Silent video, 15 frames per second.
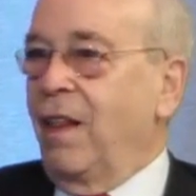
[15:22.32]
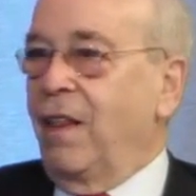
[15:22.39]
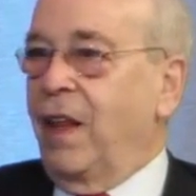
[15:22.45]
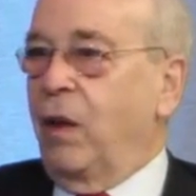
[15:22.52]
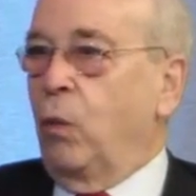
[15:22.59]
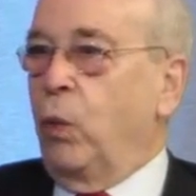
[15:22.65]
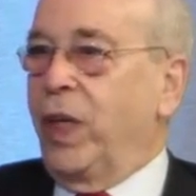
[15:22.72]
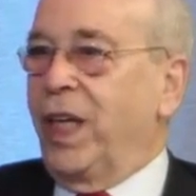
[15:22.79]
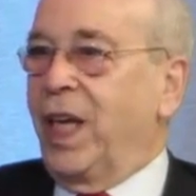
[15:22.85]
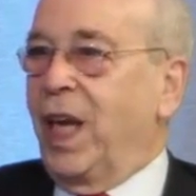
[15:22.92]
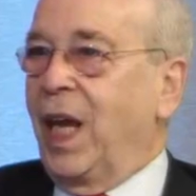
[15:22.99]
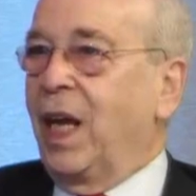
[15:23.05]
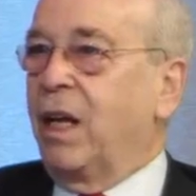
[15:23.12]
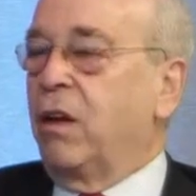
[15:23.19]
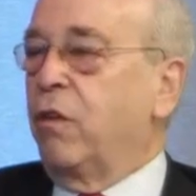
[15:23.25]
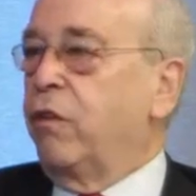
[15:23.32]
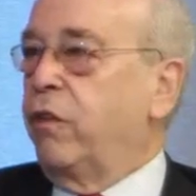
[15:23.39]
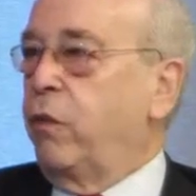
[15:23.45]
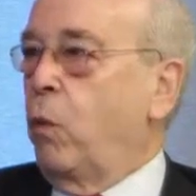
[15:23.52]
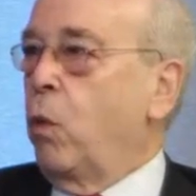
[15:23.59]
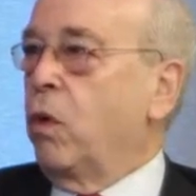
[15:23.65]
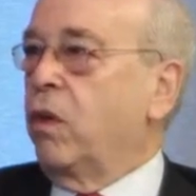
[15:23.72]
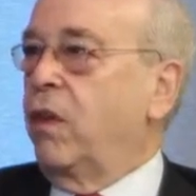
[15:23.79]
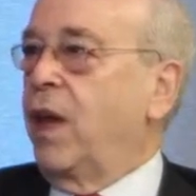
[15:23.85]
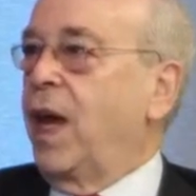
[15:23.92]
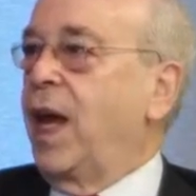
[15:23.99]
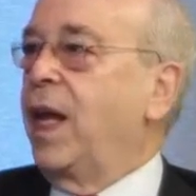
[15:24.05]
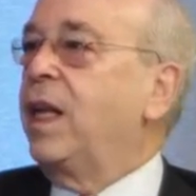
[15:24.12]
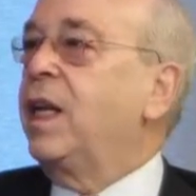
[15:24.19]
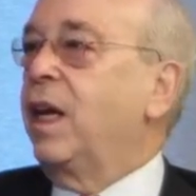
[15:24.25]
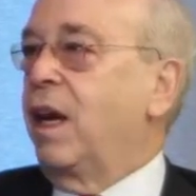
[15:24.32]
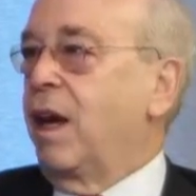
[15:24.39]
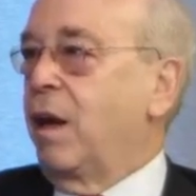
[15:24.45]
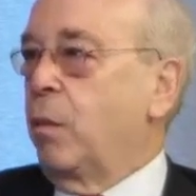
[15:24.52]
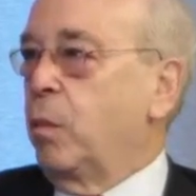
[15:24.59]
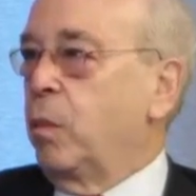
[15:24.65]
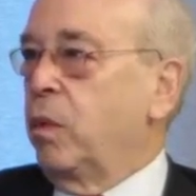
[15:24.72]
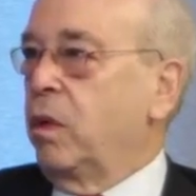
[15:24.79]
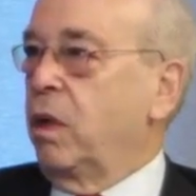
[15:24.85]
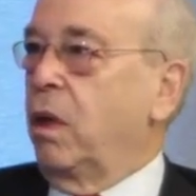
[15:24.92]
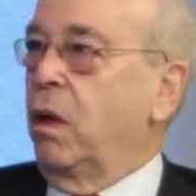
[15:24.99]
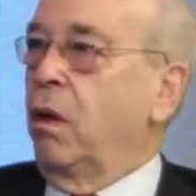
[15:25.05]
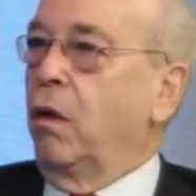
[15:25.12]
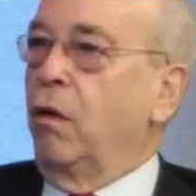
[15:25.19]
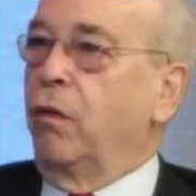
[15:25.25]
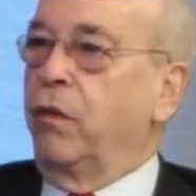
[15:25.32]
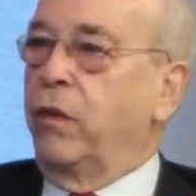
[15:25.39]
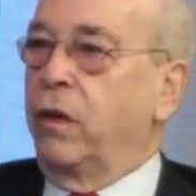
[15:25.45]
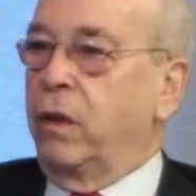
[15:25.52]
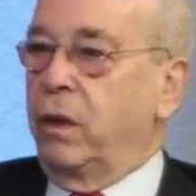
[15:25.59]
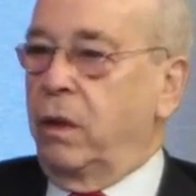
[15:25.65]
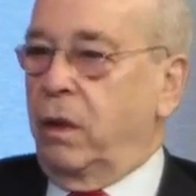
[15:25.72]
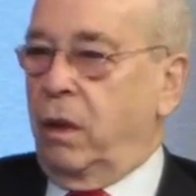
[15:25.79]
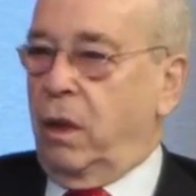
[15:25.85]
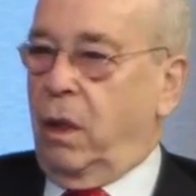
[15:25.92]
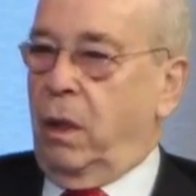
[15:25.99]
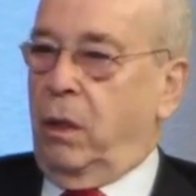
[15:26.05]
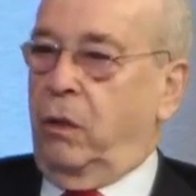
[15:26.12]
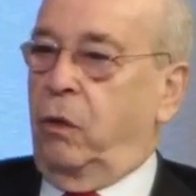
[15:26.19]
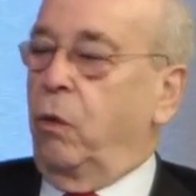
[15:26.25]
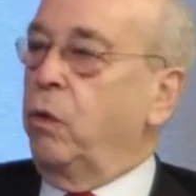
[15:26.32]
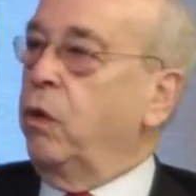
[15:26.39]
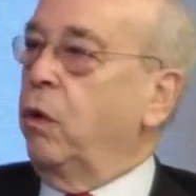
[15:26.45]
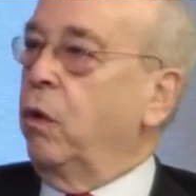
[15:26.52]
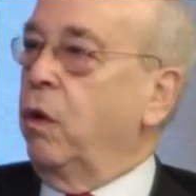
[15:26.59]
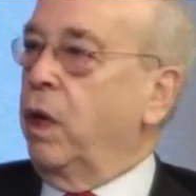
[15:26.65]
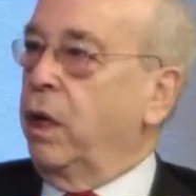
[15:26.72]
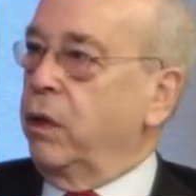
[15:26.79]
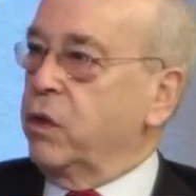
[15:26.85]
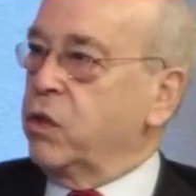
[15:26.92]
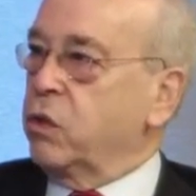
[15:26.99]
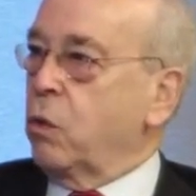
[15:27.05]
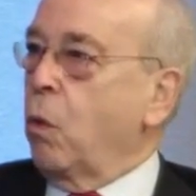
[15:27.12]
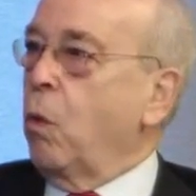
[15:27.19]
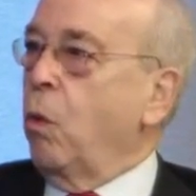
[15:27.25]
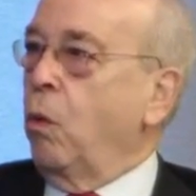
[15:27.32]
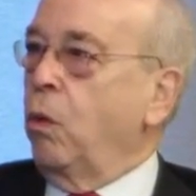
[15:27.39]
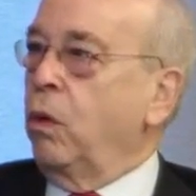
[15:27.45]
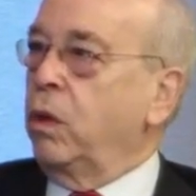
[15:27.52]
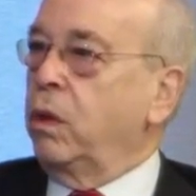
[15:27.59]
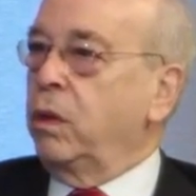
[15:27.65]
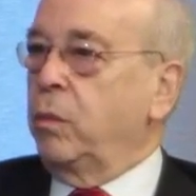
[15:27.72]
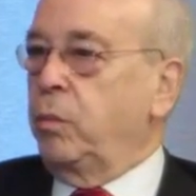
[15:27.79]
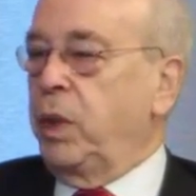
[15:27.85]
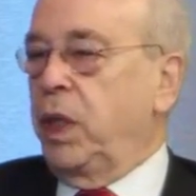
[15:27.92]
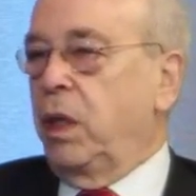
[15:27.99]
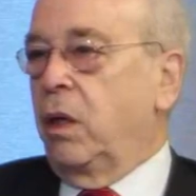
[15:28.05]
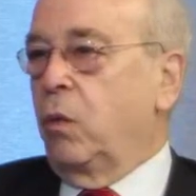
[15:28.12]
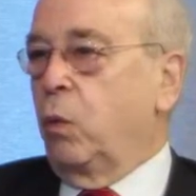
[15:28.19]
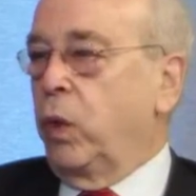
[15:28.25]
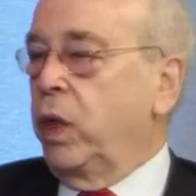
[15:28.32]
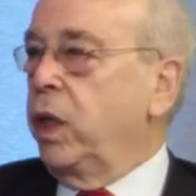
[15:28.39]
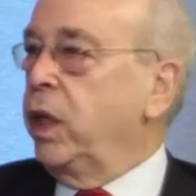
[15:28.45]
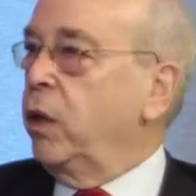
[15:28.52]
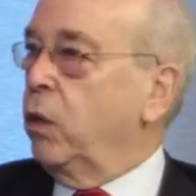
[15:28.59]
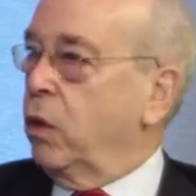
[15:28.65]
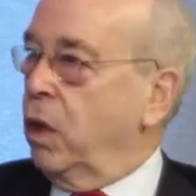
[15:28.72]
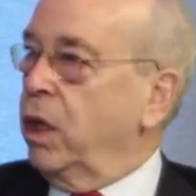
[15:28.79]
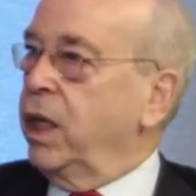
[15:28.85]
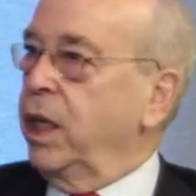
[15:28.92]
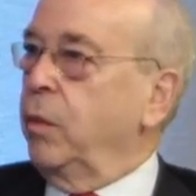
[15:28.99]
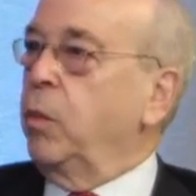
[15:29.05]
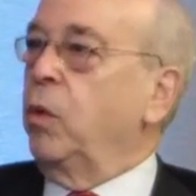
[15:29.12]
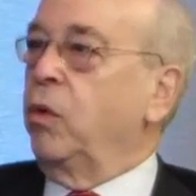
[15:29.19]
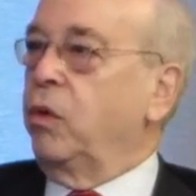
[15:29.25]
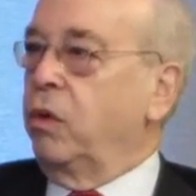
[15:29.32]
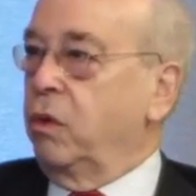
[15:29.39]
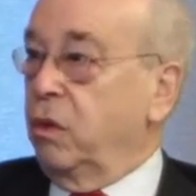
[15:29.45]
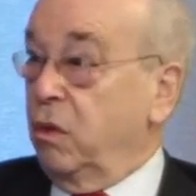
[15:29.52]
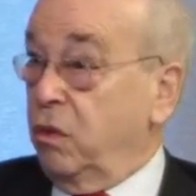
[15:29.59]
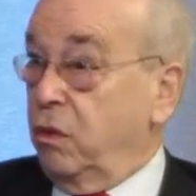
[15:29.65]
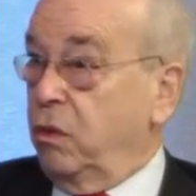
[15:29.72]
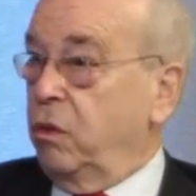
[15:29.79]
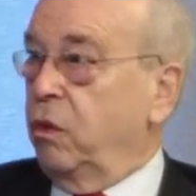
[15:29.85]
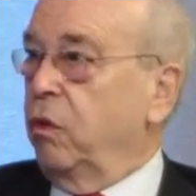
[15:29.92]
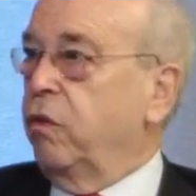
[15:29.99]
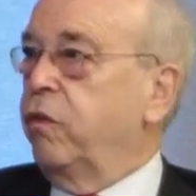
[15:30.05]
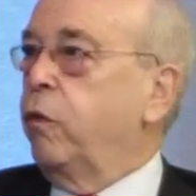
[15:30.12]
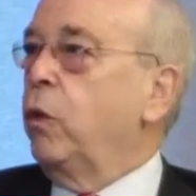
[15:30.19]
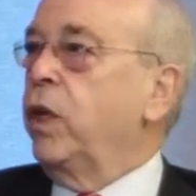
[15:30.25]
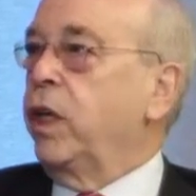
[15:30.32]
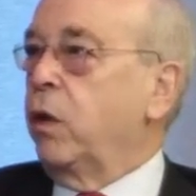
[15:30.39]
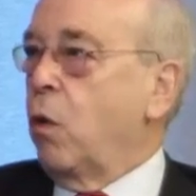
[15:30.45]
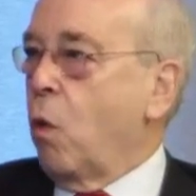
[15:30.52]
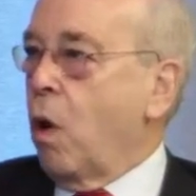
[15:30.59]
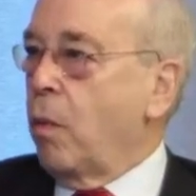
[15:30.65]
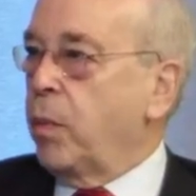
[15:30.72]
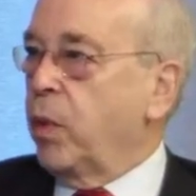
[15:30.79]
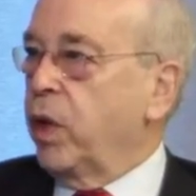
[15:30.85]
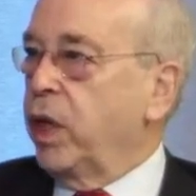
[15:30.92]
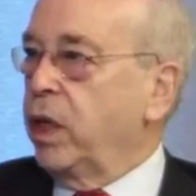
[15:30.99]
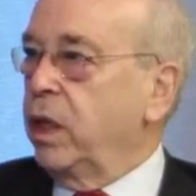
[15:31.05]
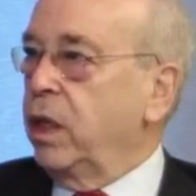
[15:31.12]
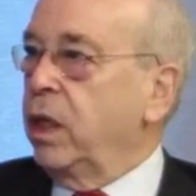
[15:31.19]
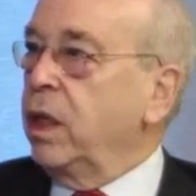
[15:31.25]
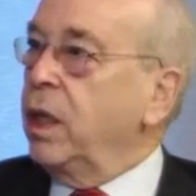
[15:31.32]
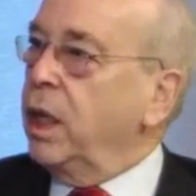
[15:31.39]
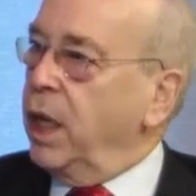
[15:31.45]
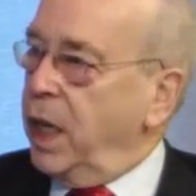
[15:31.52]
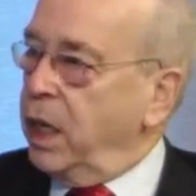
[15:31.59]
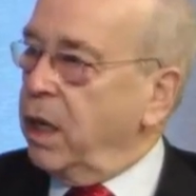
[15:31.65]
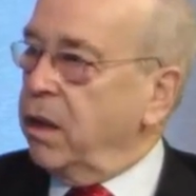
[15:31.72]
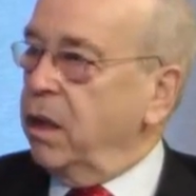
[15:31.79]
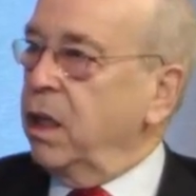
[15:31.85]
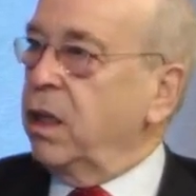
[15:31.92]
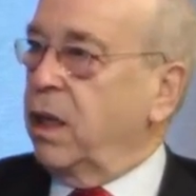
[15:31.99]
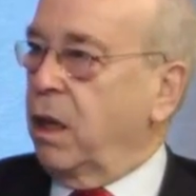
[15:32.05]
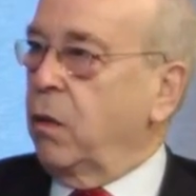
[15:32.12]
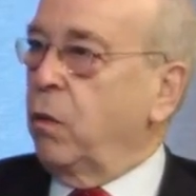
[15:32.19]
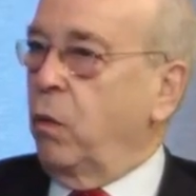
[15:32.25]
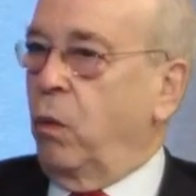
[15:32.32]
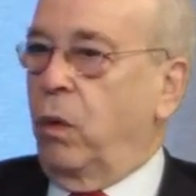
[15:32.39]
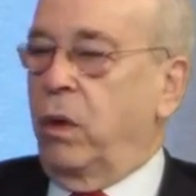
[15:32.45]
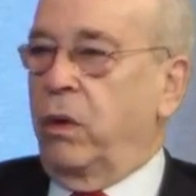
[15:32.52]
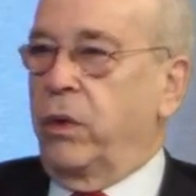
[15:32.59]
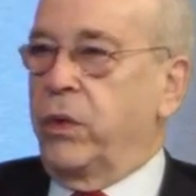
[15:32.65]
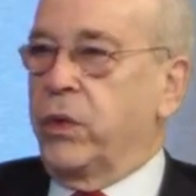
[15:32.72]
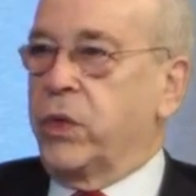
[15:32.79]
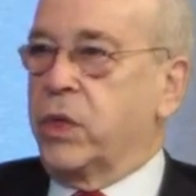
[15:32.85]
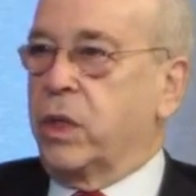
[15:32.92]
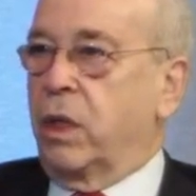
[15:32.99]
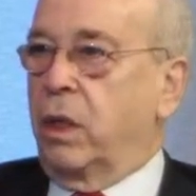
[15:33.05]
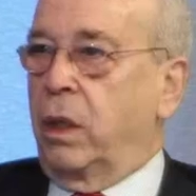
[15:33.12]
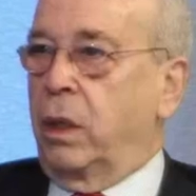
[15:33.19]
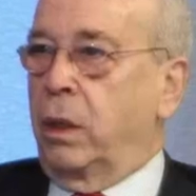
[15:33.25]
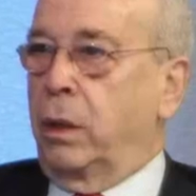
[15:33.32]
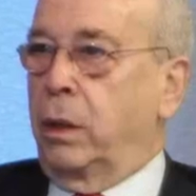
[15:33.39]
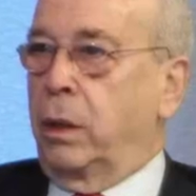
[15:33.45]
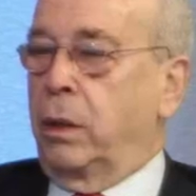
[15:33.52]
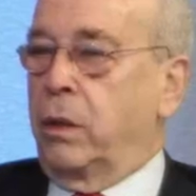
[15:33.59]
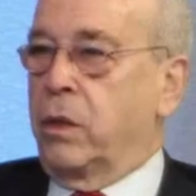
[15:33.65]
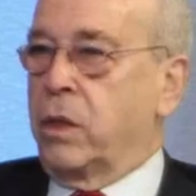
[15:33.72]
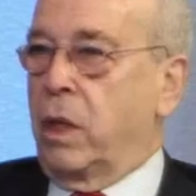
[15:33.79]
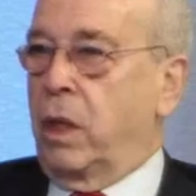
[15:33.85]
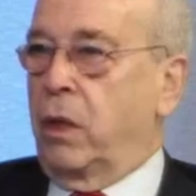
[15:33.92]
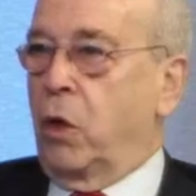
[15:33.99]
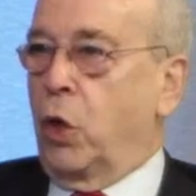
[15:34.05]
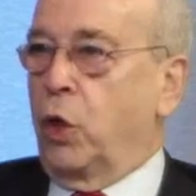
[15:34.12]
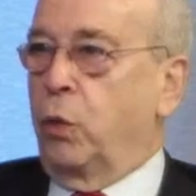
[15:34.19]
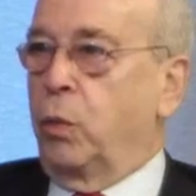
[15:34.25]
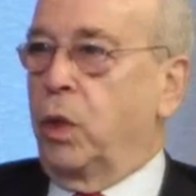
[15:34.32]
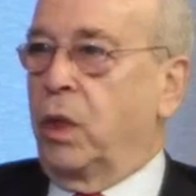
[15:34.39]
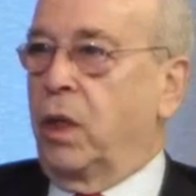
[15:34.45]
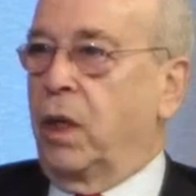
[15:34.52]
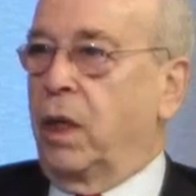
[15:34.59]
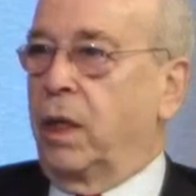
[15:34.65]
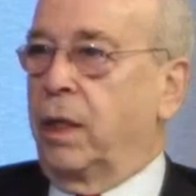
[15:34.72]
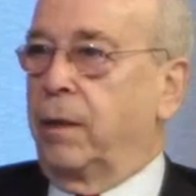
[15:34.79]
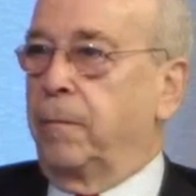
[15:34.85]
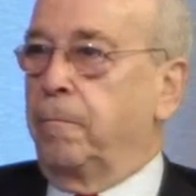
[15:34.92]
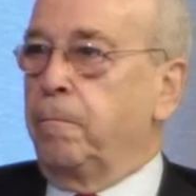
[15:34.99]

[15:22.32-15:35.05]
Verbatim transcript: that we can't afford the handicap of uh, Tokyo and Seoul being unwilling or unable to, to fully cooperate. And I think that was uh, an argument that